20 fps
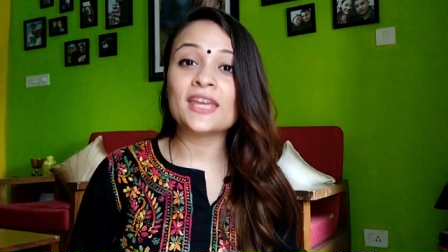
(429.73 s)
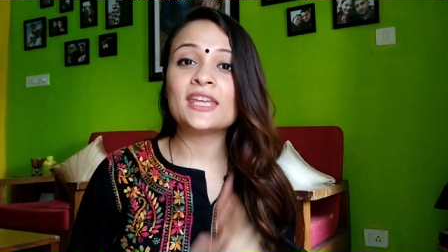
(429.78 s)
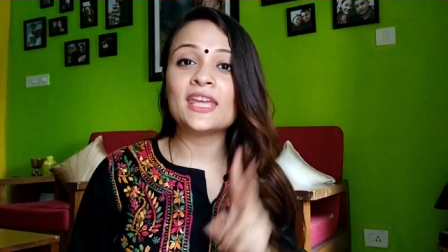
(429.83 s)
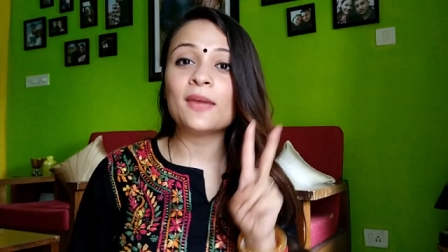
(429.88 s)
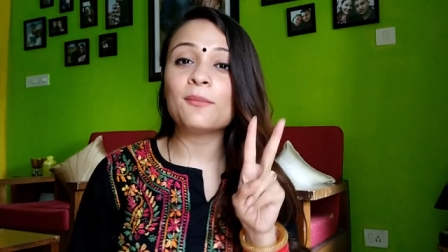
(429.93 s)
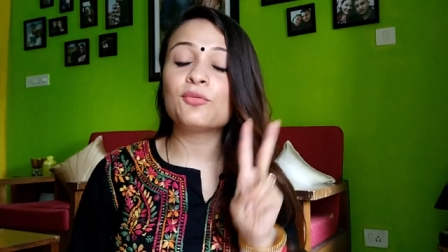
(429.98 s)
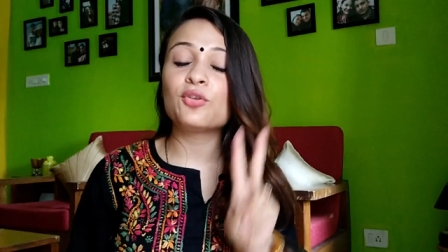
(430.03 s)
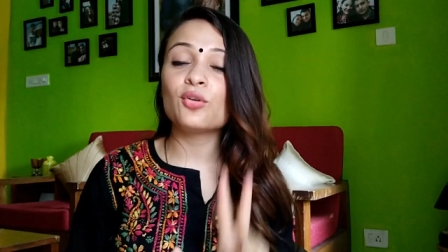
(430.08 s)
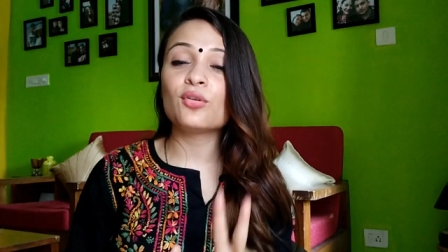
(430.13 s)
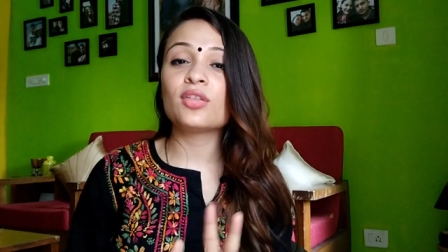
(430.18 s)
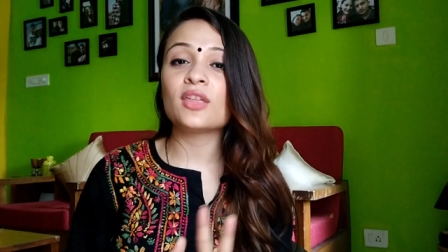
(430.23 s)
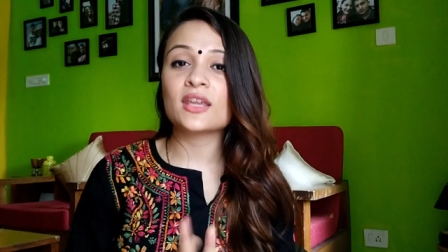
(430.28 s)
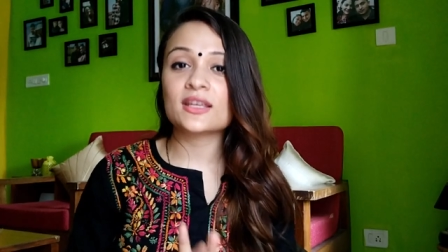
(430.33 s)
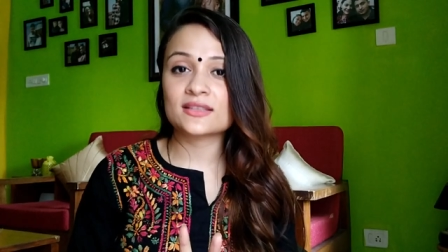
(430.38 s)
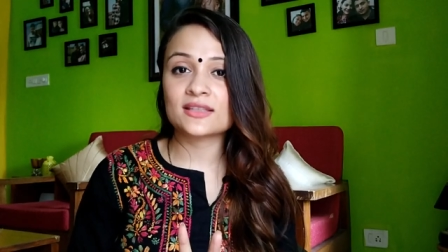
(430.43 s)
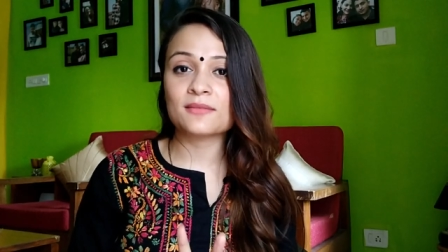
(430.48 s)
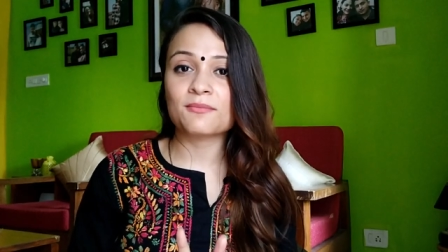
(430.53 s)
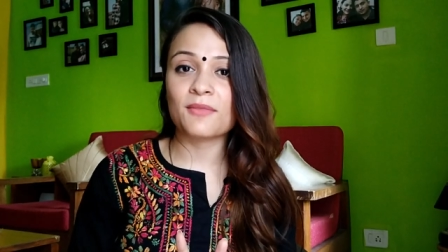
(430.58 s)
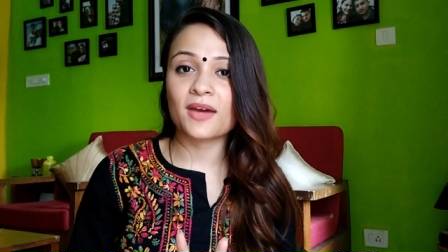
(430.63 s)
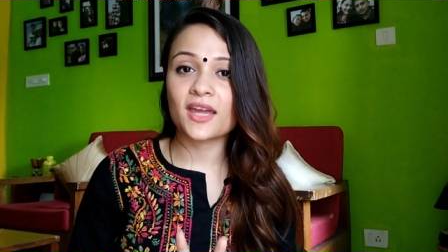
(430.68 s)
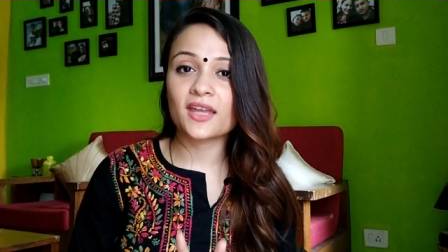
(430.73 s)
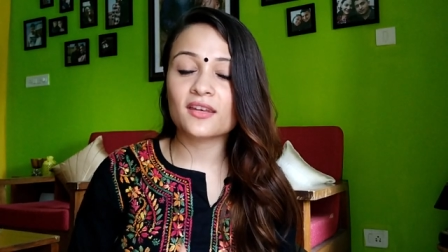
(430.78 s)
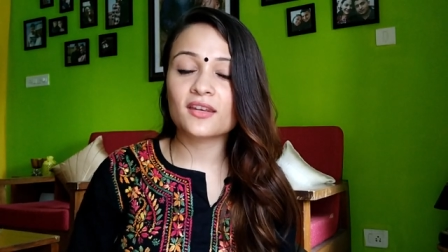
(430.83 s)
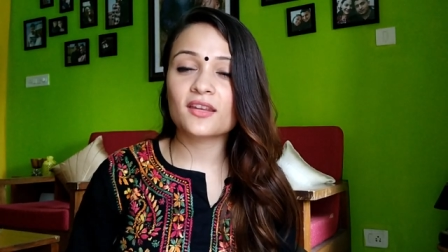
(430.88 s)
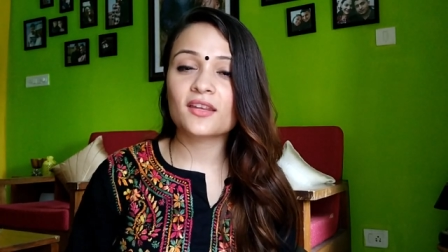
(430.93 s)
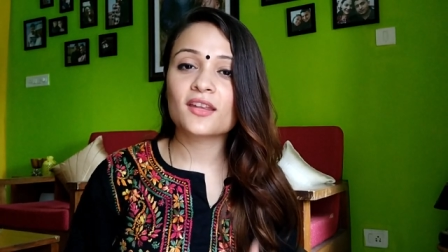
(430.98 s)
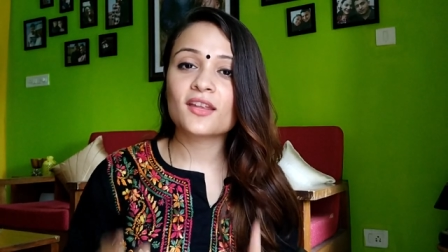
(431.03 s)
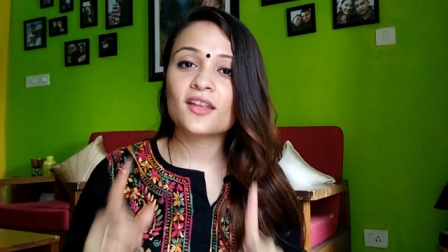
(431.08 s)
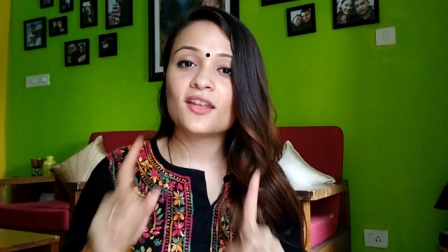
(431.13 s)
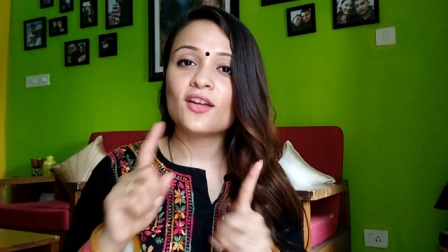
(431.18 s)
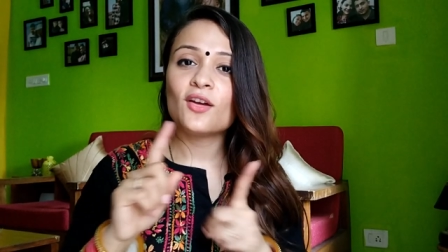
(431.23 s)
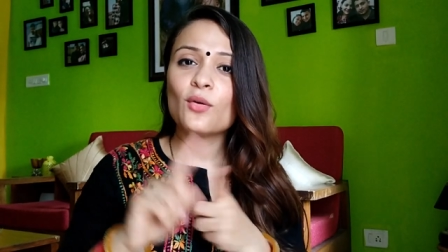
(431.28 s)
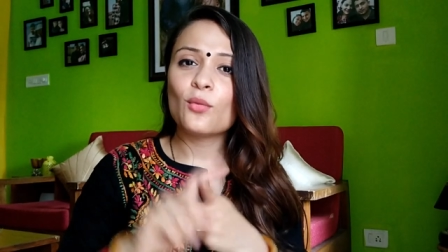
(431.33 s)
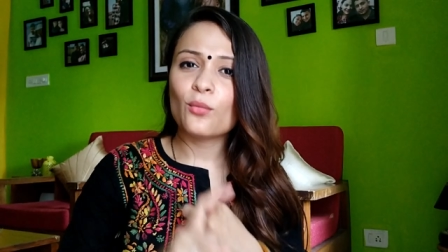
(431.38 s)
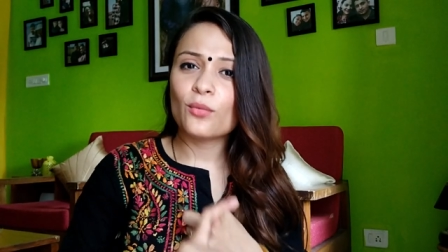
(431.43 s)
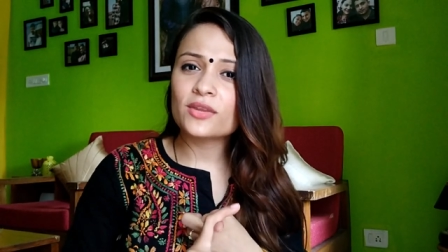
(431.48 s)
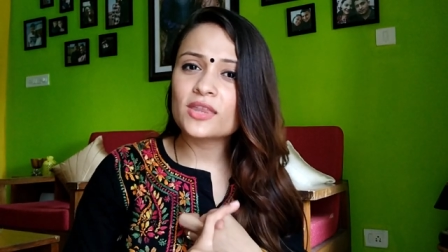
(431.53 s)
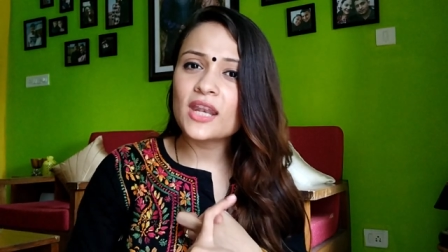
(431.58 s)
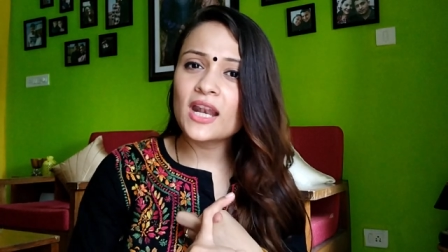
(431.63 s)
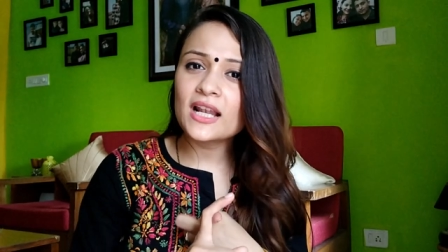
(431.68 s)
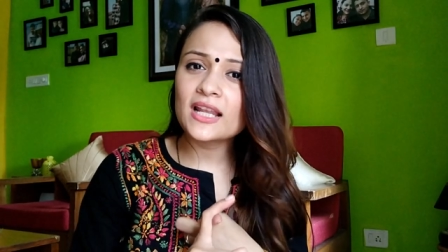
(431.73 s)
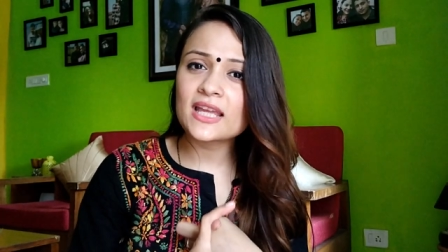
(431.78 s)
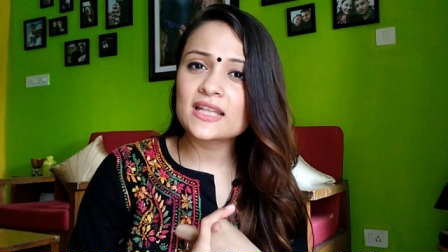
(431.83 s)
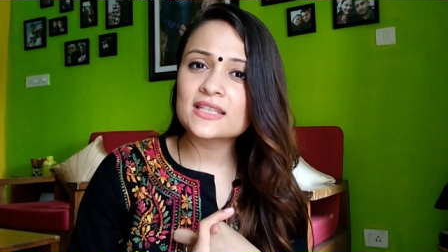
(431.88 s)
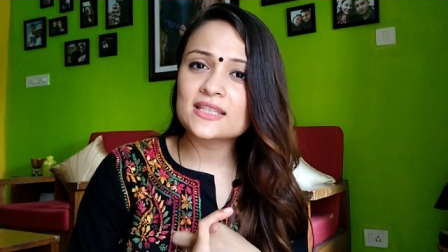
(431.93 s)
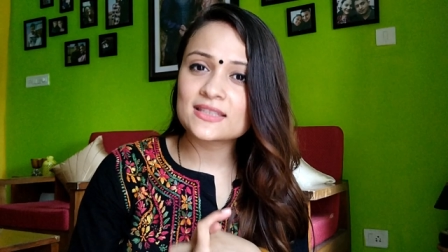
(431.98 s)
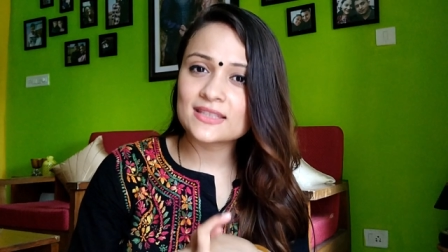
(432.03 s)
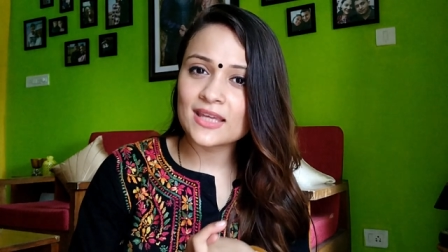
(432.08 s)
Keep 2 things in mind: whether I'll get the